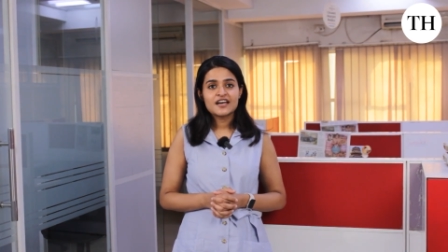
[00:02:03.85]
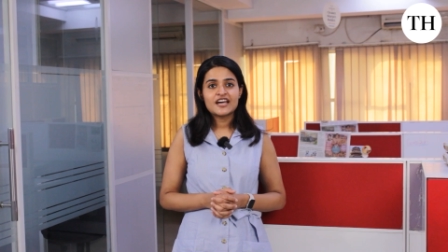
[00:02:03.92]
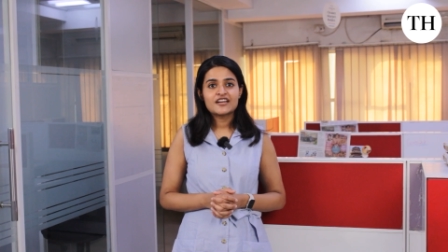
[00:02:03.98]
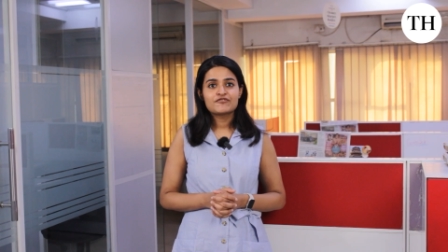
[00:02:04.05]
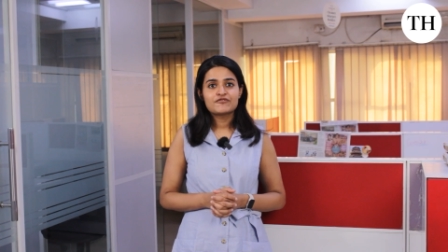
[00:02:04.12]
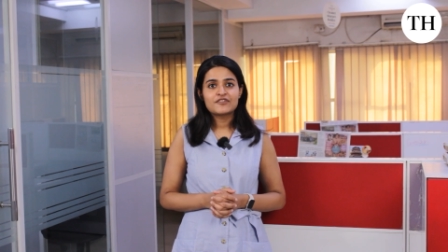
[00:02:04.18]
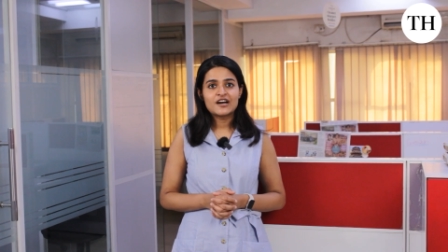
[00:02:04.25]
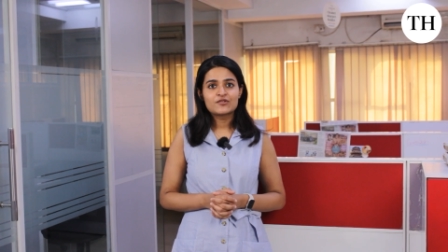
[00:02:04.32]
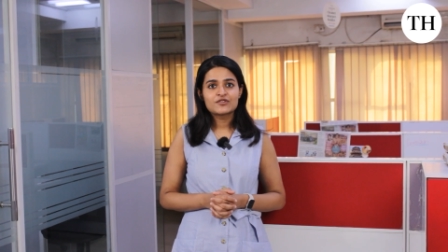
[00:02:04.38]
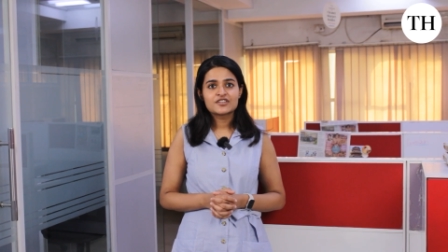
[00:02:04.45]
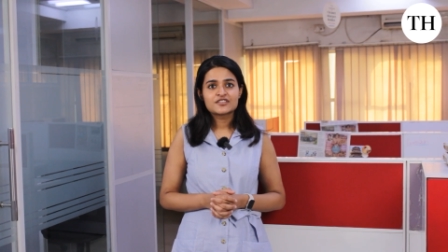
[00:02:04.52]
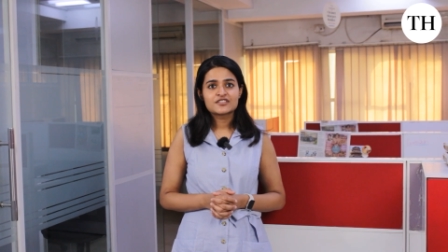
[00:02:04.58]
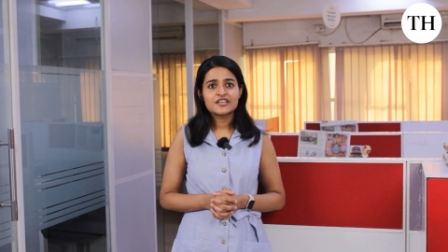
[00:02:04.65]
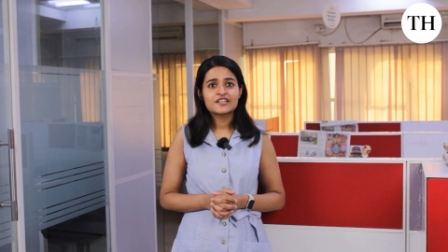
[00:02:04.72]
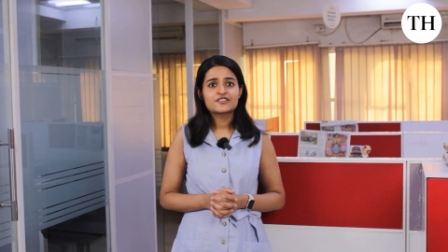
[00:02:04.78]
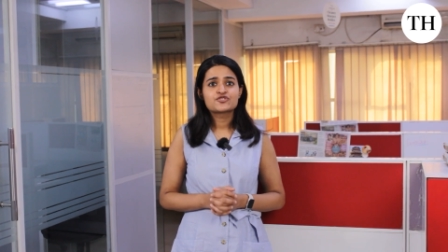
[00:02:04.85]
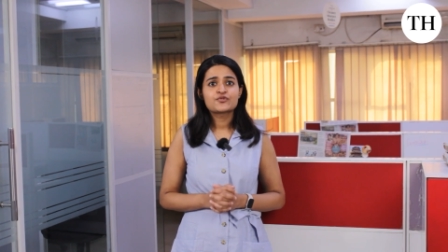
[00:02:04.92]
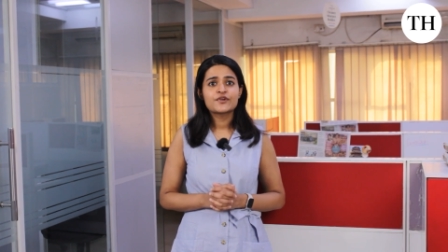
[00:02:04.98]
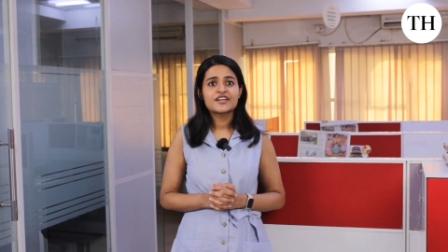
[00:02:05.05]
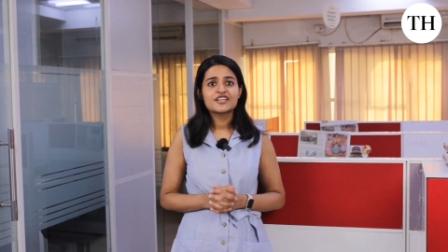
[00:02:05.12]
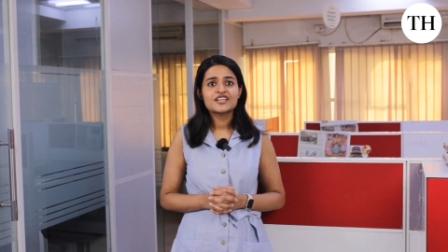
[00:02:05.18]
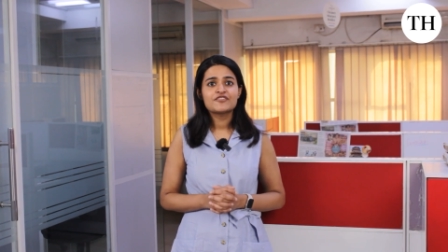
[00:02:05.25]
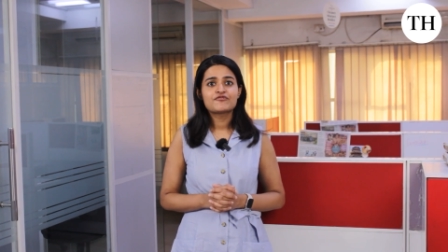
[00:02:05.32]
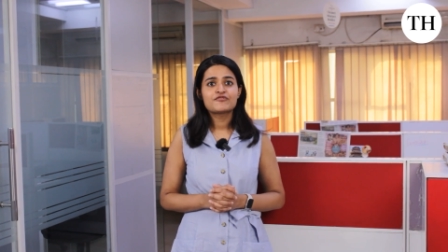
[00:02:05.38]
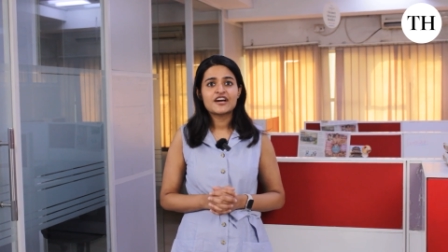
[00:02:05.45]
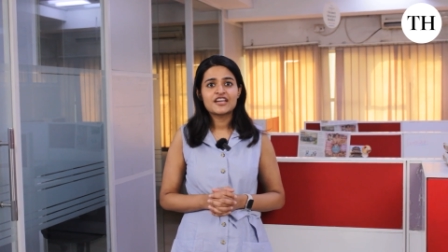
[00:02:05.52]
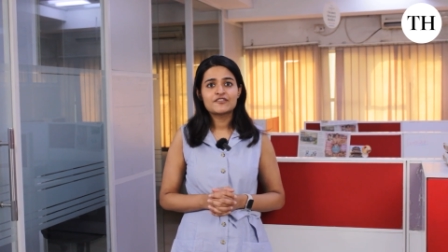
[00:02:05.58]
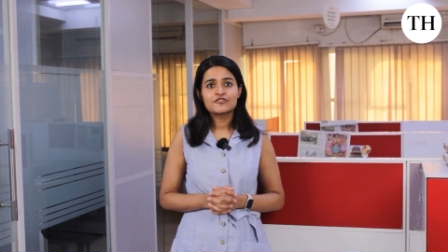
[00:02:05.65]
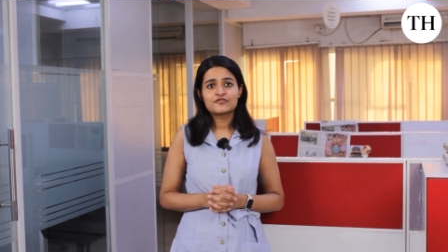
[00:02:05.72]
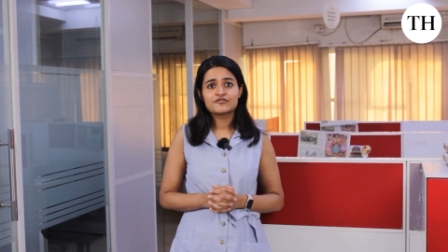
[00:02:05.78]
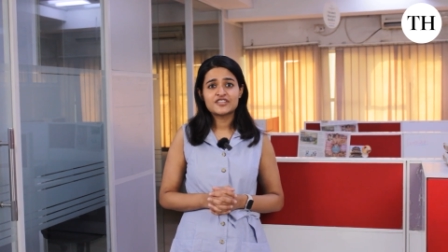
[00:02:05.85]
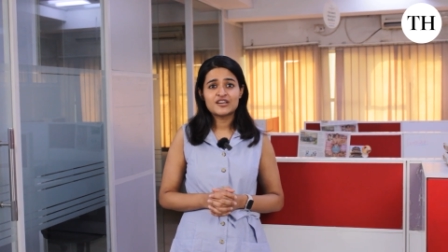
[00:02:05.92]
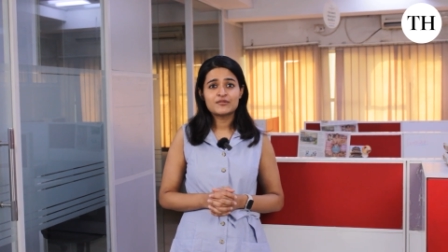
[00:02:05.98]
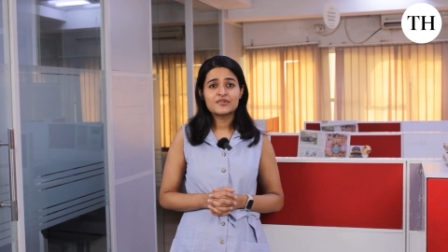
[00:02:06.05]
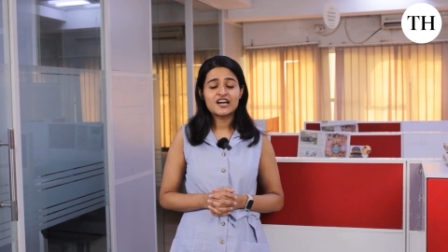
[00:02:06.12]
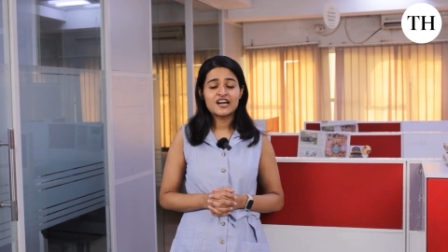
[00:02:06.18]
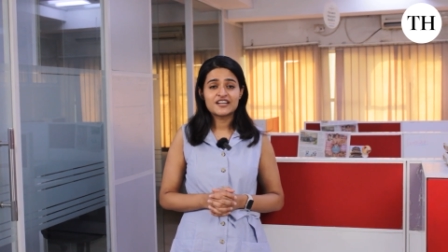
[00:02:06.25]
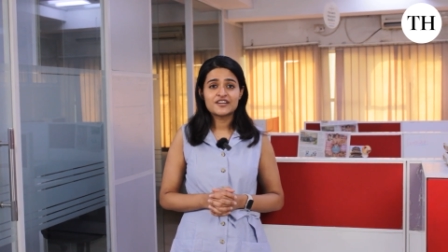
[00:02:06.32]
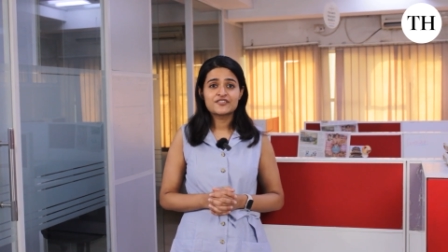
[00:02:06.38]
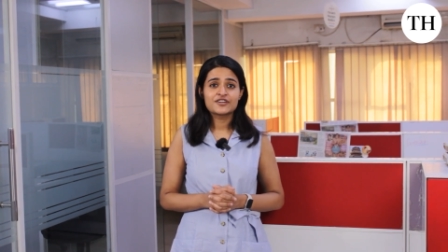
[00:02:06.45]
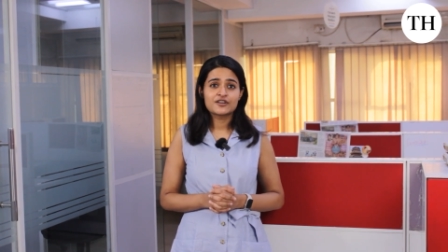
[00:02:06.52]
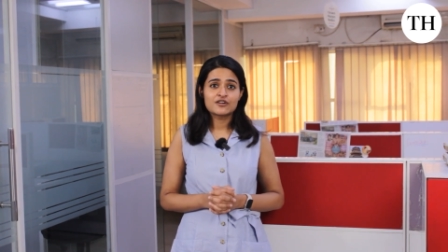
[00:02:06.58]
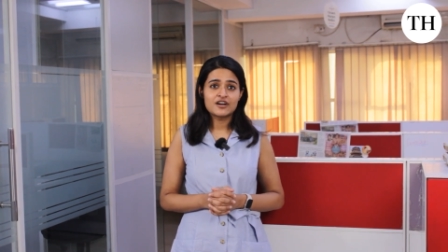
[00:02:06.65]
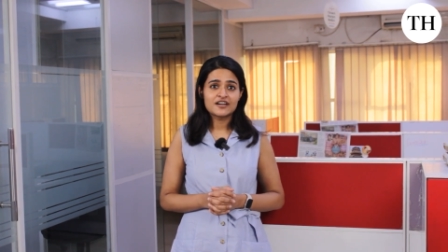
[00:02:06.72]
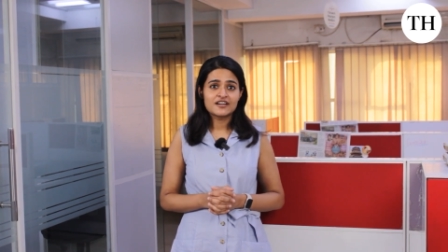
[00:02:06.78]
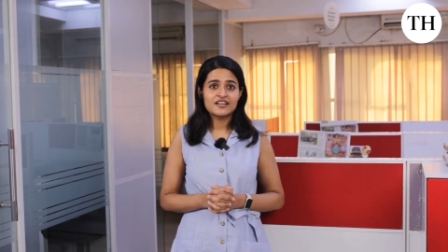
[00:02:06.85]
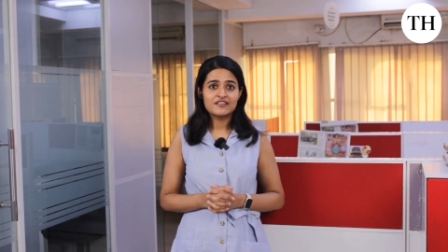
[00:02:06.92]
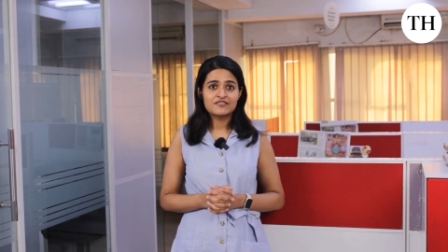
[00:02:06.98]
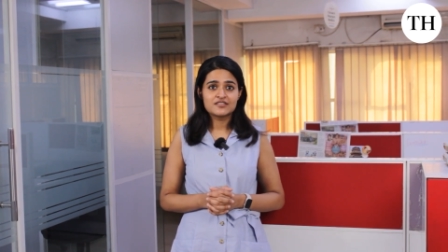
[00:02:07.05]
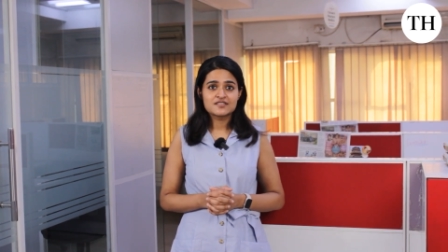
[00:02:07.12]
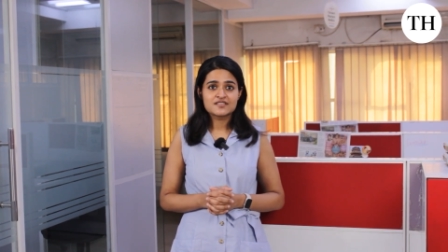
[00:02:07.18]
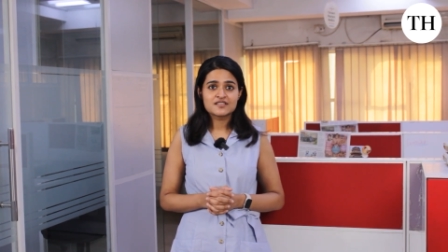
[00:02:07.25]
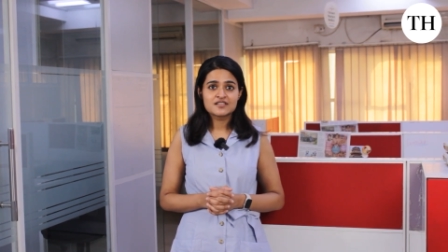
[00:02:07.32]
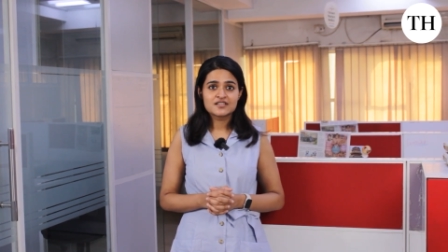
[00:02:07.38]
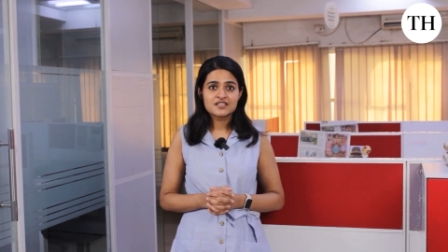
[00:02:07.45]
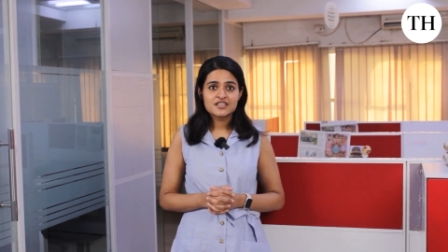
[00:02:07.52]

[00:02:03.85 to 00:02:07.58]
and found that 25 of them are at record levels.